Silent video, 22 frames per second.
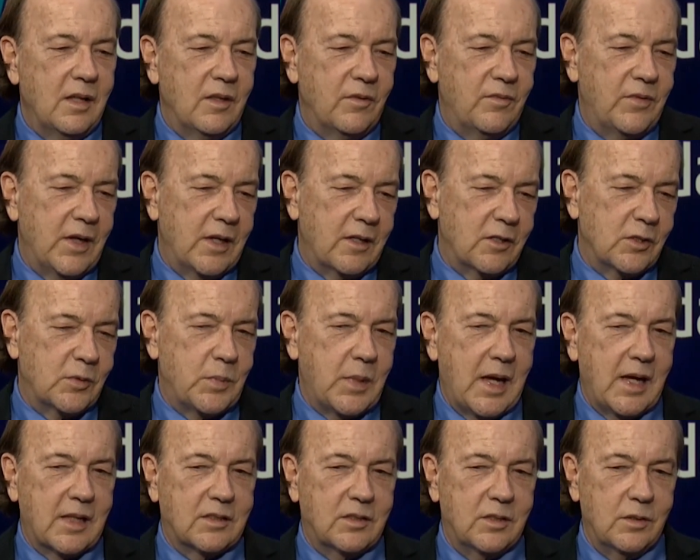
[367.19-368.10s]
the Fed goes
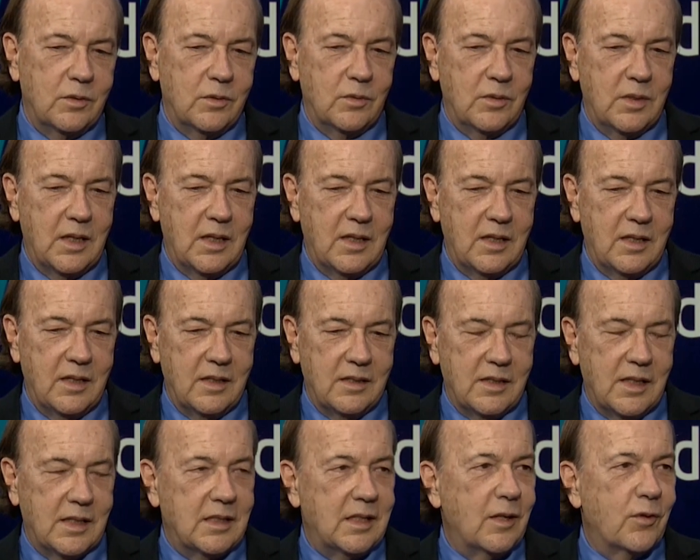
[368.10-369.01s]
back to
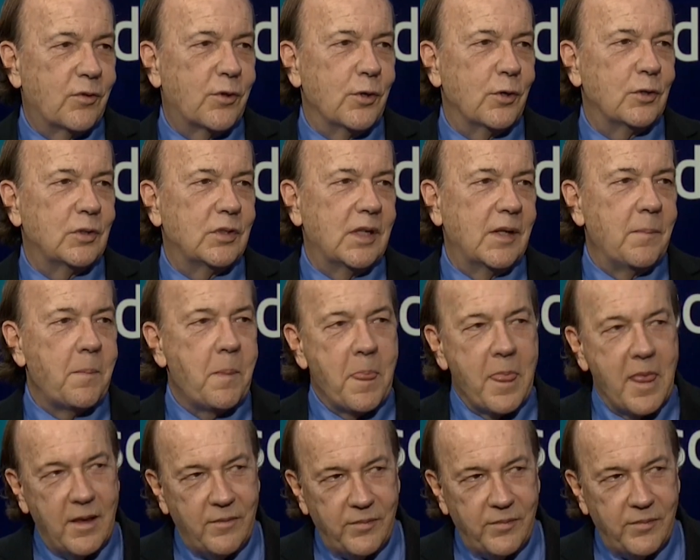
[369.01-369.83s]
1913.